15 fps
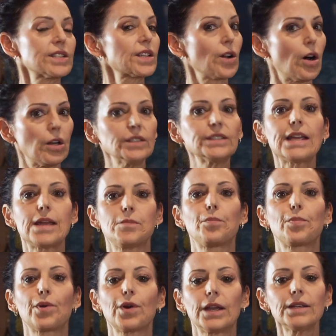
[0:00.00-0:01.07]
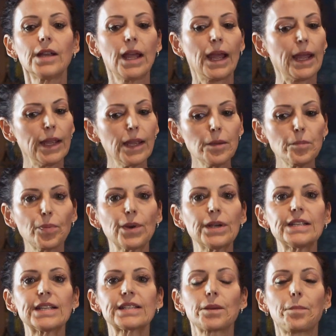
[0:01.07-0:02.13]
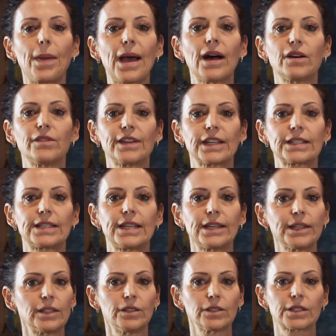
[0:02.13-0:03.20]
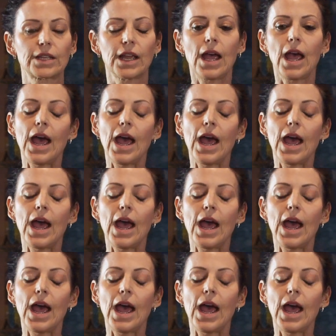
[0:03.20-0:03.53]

is called imprint. Imprint is a pelvic tilt,